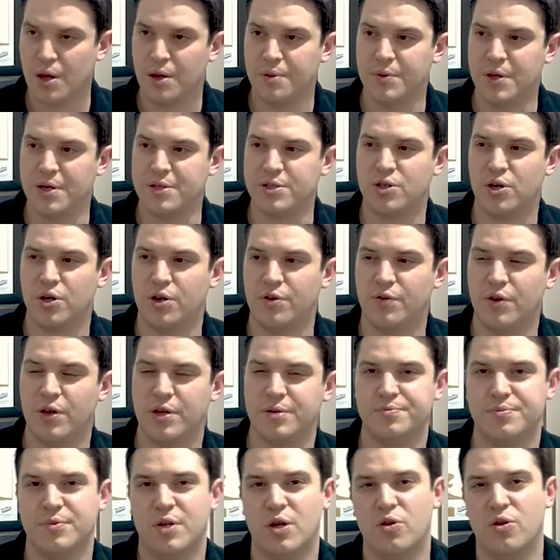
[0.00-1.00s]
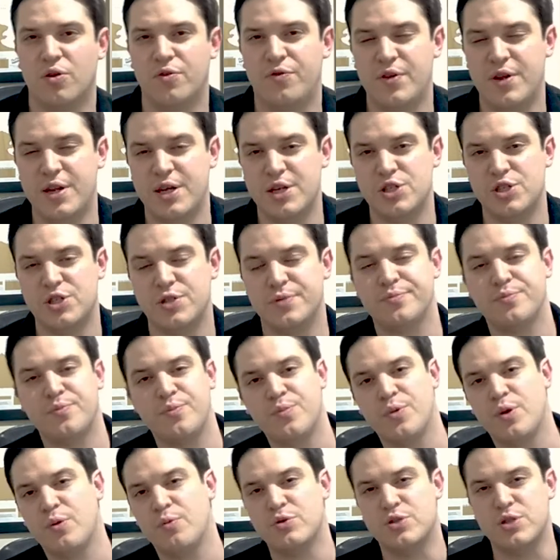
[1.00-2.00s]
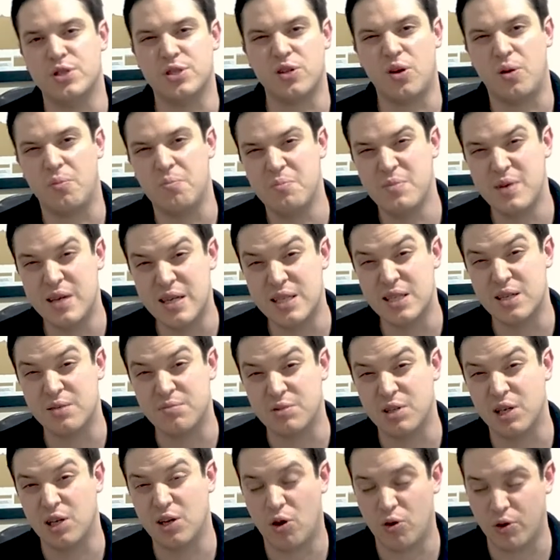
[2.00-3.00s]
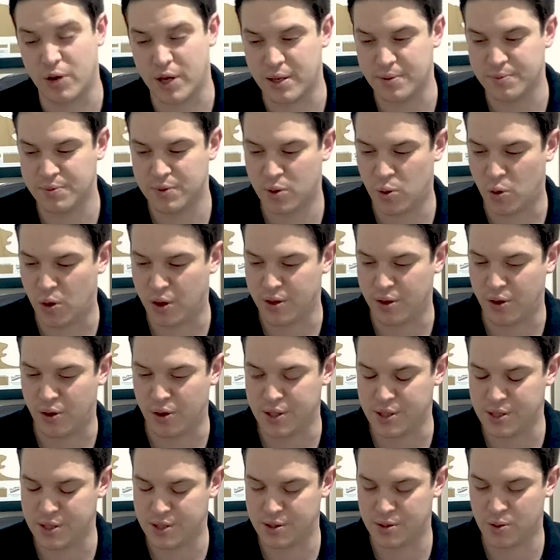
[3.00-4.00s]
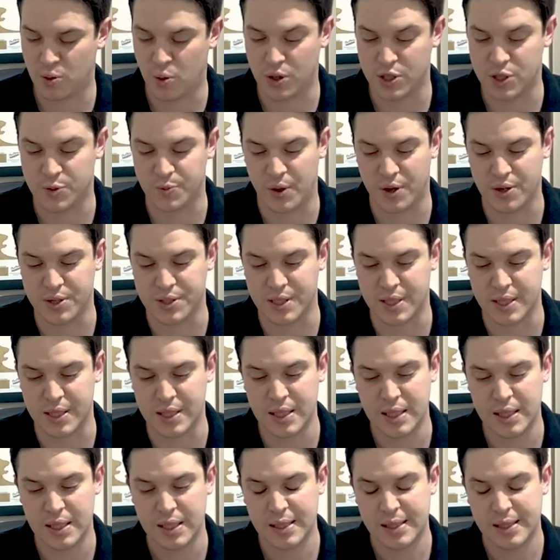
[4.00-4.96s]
There's kind of like on the finish, which is like medium to longy, quite nice, quite spicy.